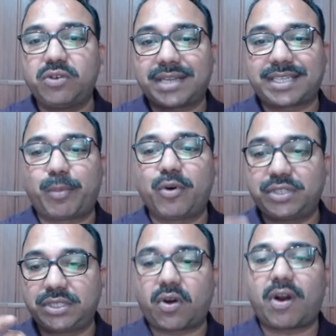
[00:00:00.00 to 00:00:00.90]
you are
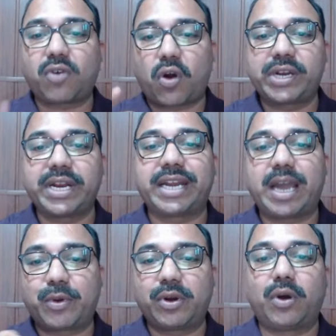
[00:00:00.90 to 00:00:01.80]
supposed to solve
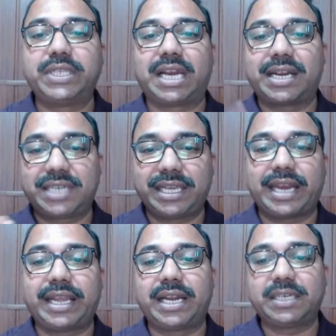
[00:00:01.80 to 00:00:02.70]
quantitative aptitude, logical reasoning
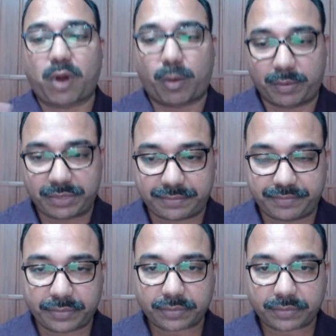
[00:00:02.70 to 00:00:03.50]
and English problems.